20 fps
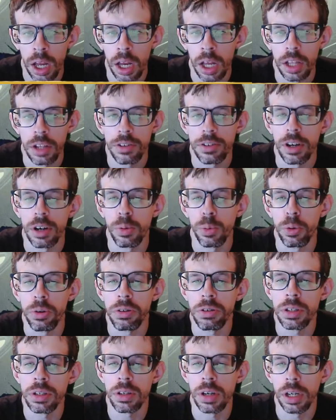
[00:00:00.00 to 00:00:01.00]
The Star
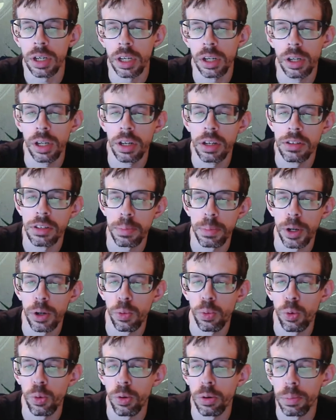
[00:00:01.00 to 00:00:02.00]
Wars saga is about a
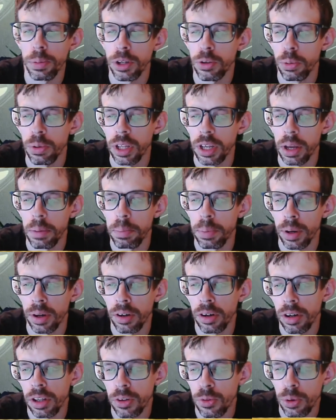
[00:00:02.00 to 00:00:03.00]
war between the
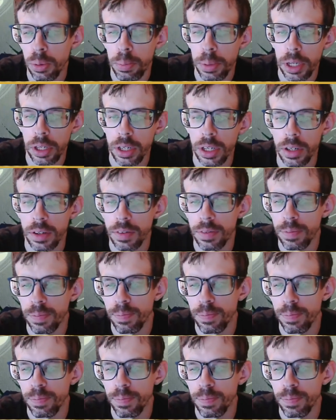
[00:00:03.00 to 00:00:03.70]
Empire and the Rebellion.